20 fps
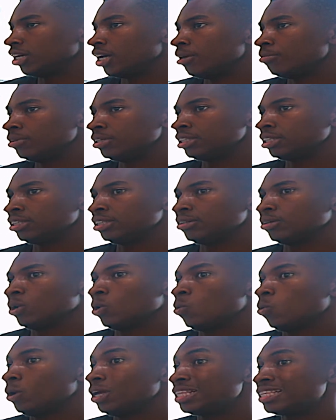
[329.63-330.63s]
I wasn't
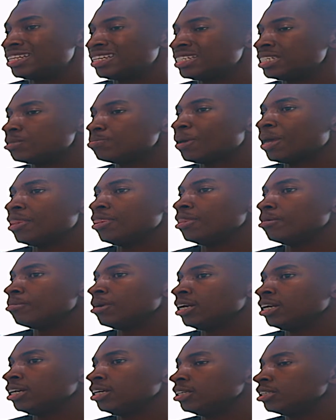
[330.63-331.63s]
quick to spend the
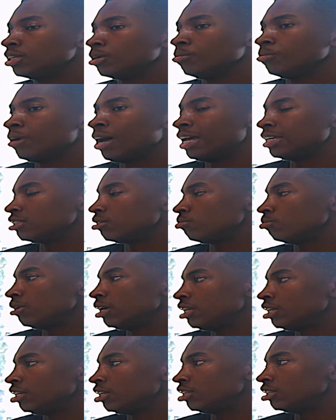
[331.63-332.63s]
money. So as and
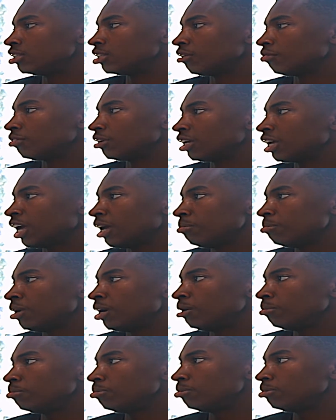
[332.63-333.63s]
when something came
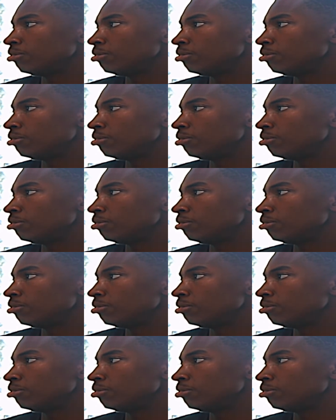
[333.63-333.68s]
up,